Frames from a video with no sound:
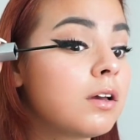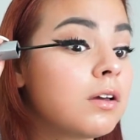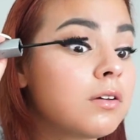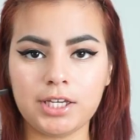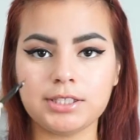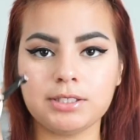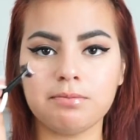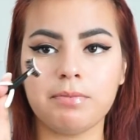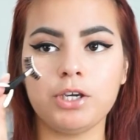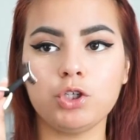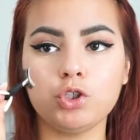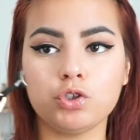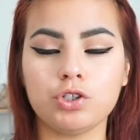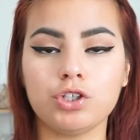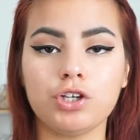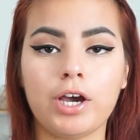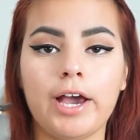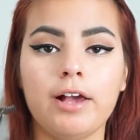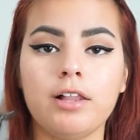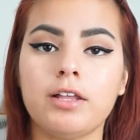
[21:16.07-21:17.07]
You need to make sure
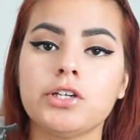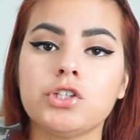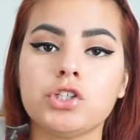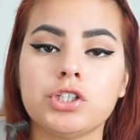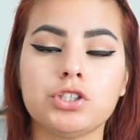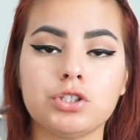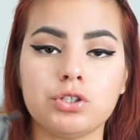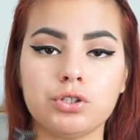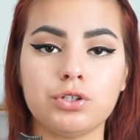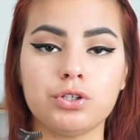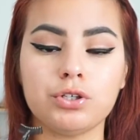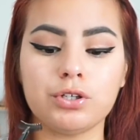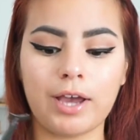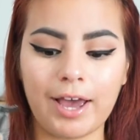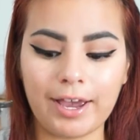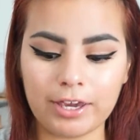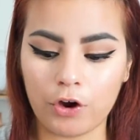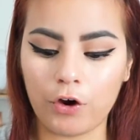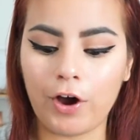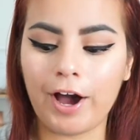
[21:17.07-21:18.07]
your eyelash glue
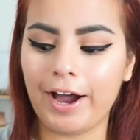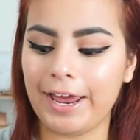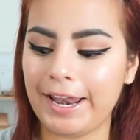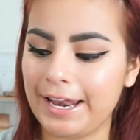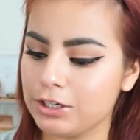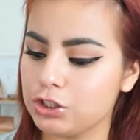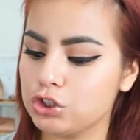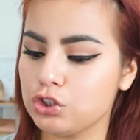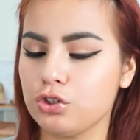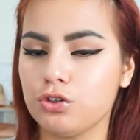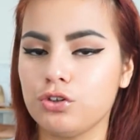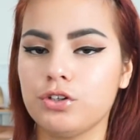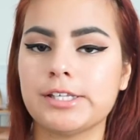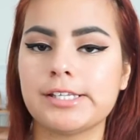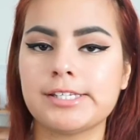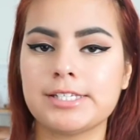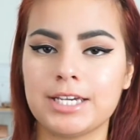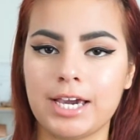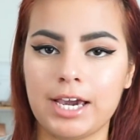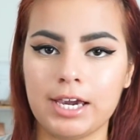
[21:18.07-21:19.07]

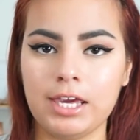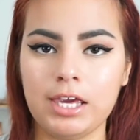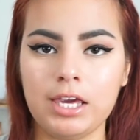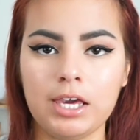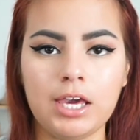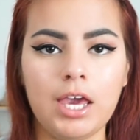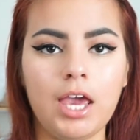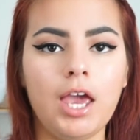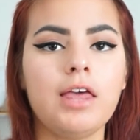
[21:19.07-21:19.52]
is tacky.